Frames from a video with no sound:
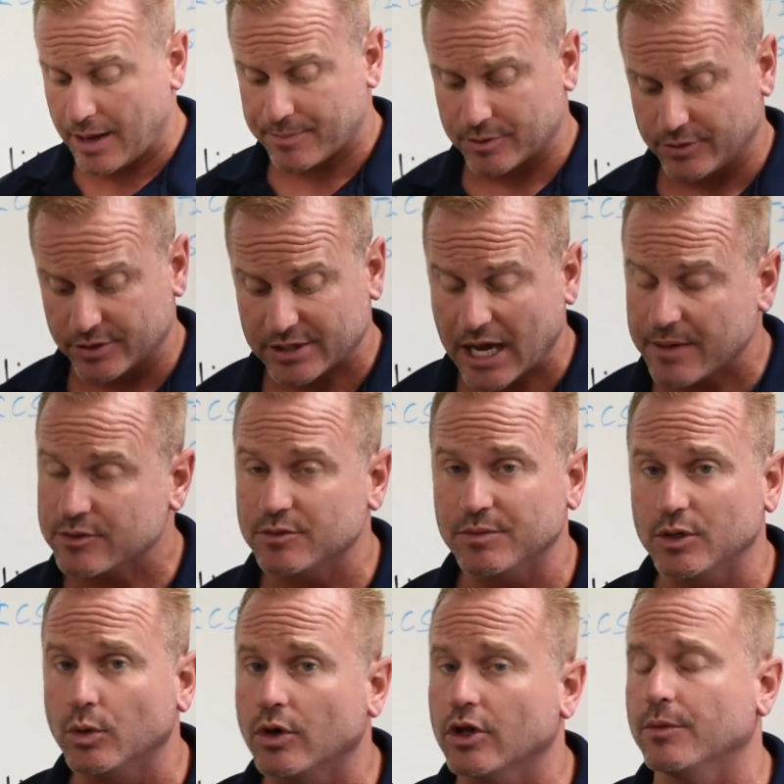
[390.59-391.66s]
this happens to be
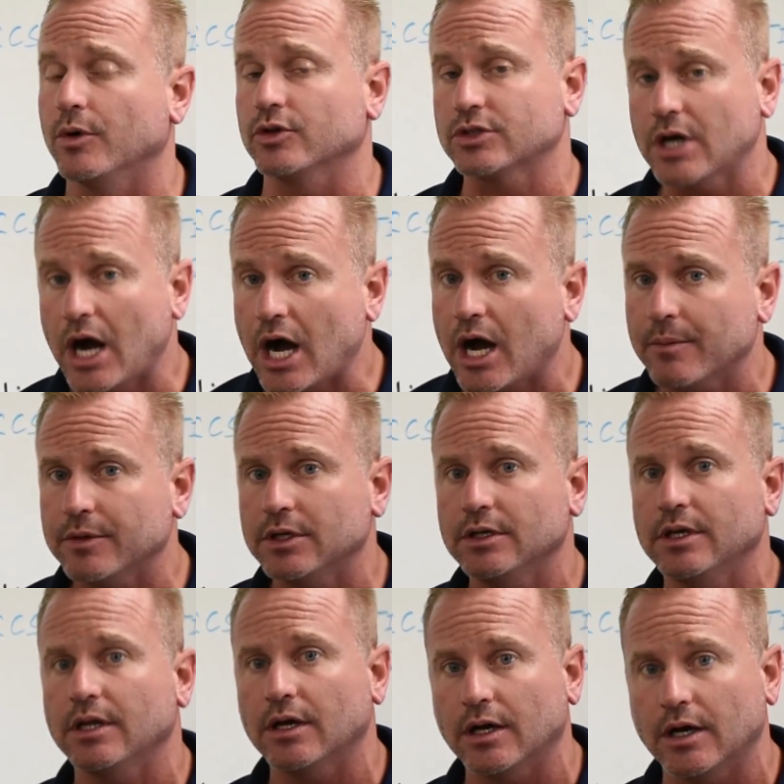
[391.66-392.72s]
one of the most common
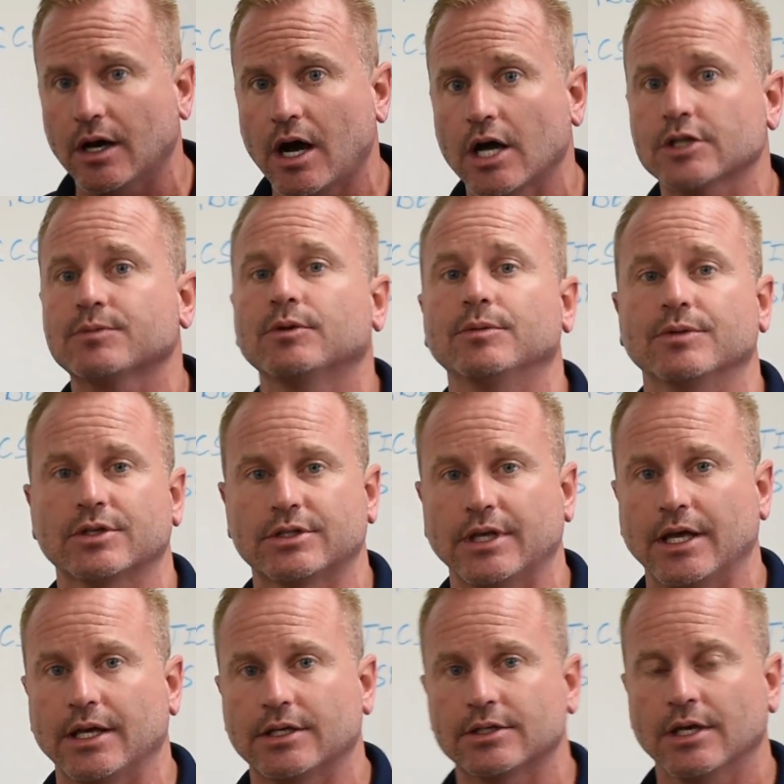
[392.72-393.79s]
hospital
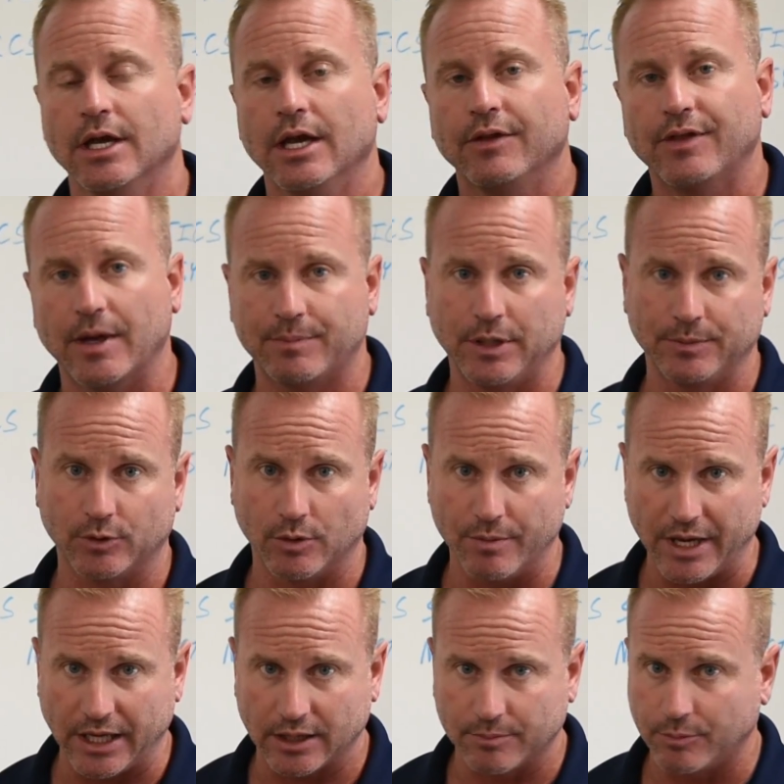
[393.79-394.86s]
mistakes that people
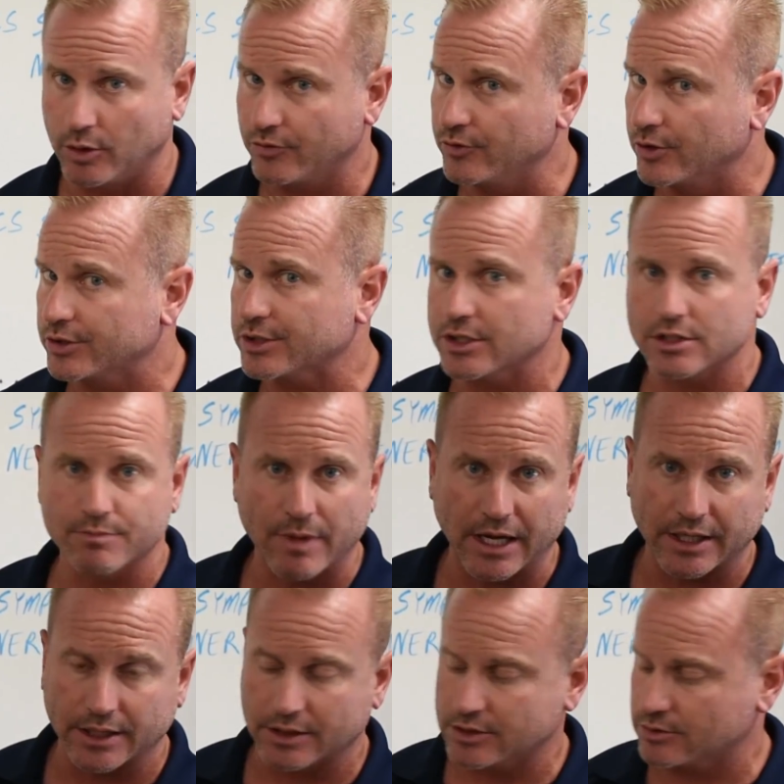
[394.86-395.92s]
make, both nurses,
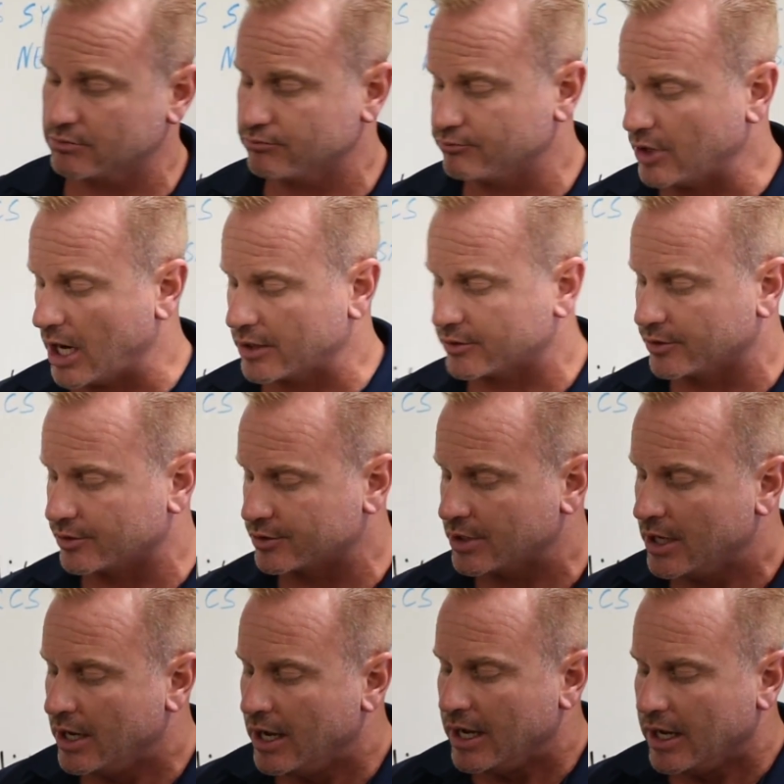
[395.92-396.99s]
medics, doctors.
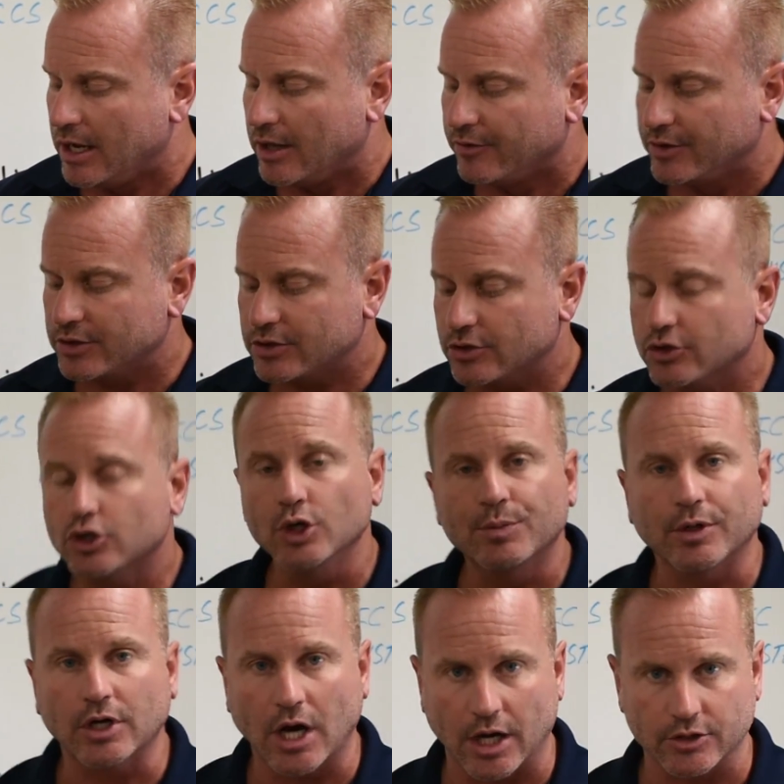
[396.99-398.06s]
This is super
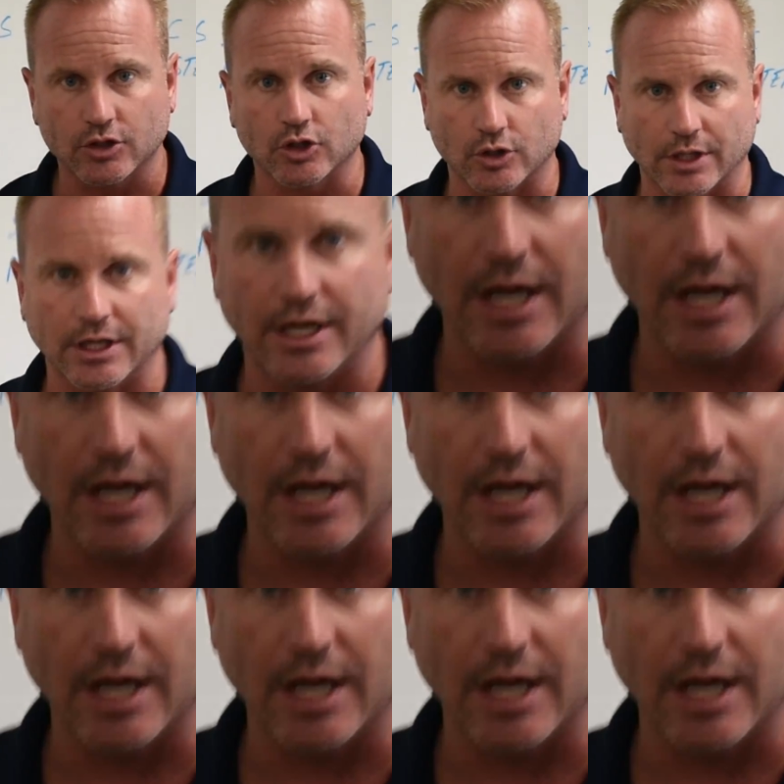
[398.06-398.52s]
concentrated